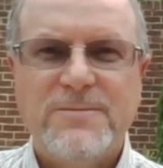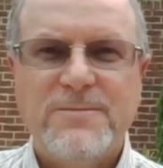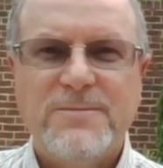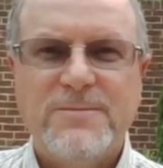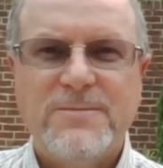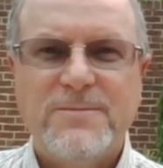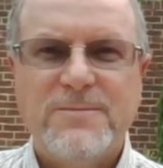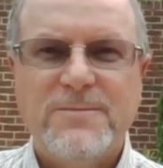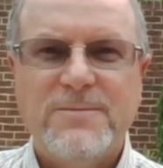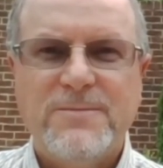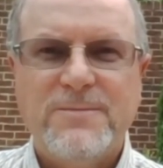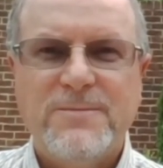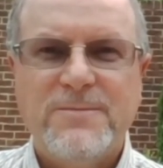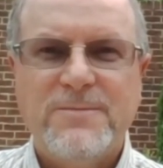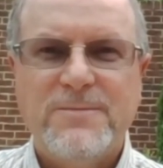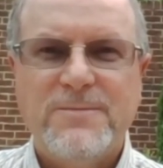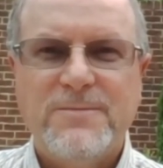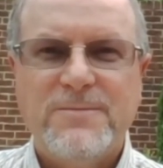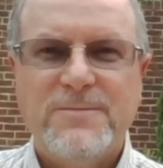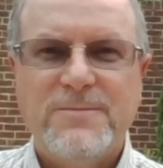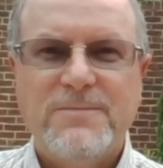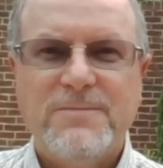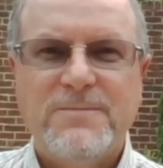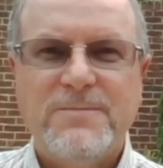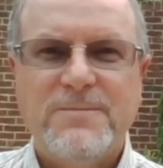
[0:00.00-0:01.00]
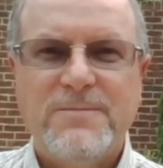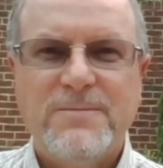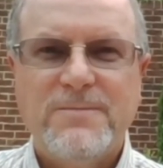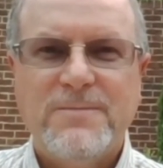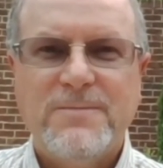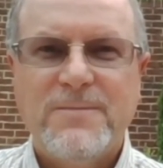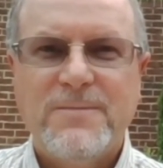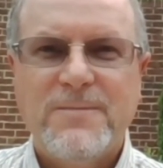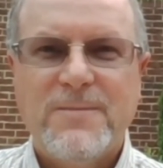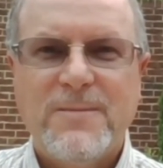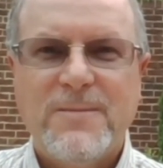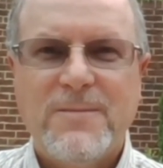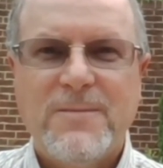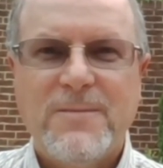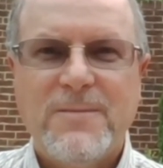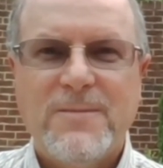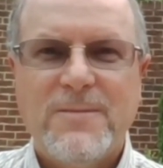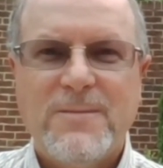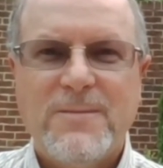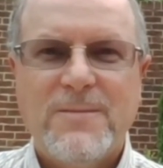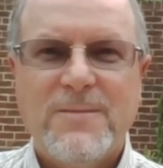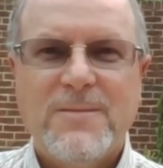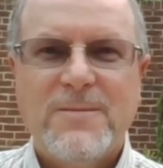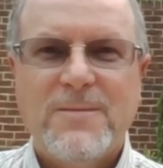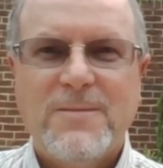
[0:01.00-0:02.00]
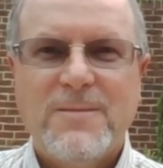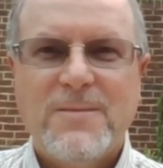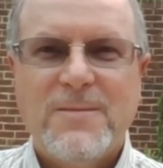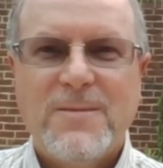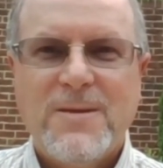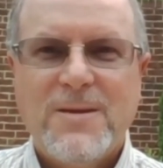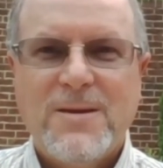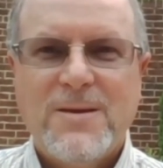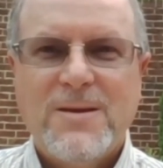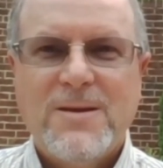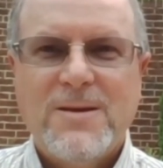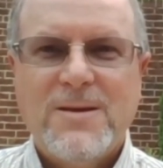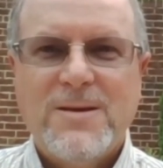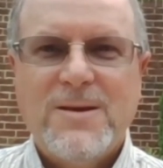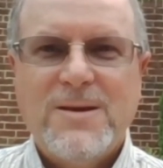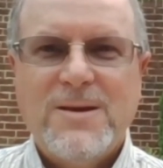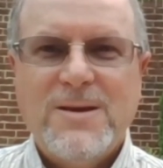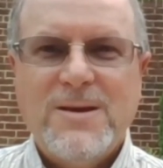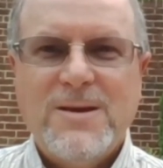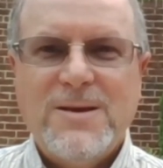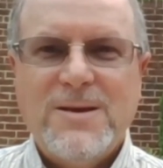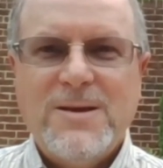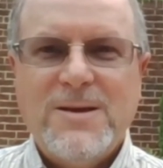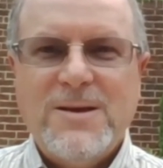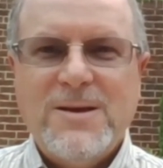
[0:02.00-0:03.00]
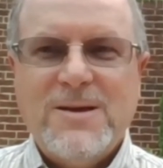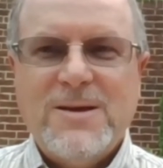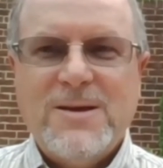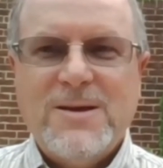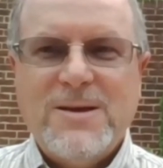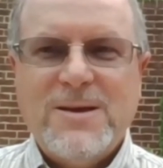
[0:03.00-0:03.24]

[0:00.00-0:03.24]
(no one is talking)